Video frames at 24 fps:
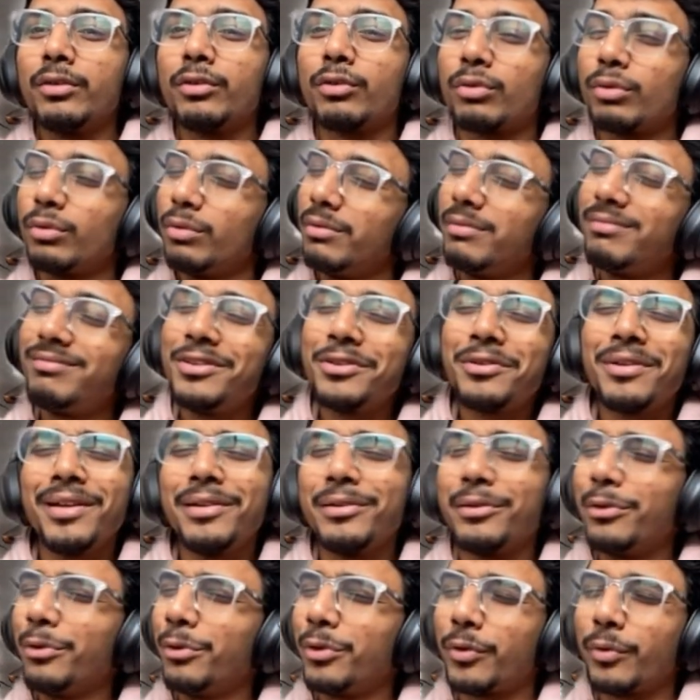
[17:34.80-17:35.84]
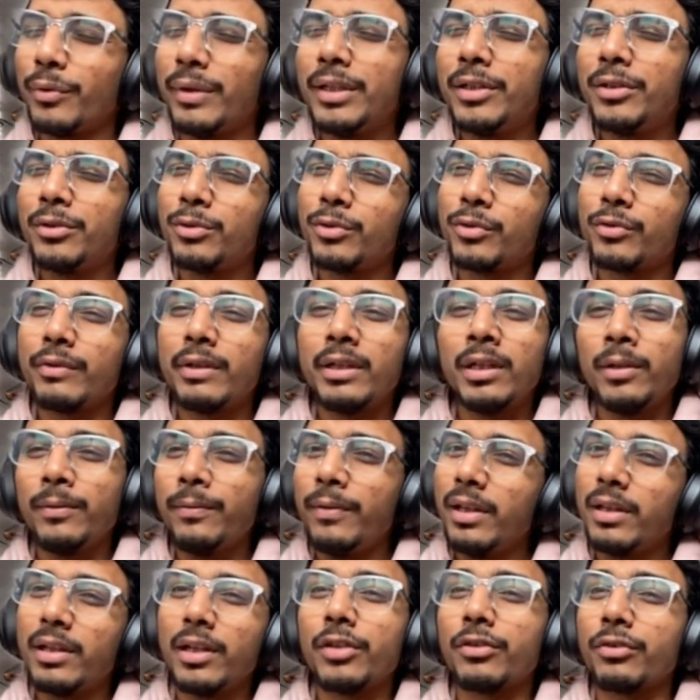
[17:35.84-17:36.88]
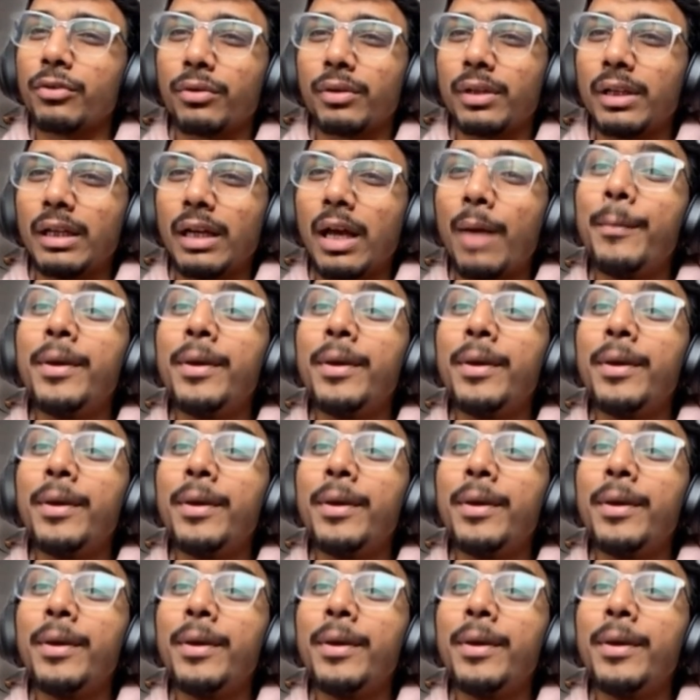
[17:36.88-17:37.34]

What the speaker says: So you can do 20 to 25, that's okay.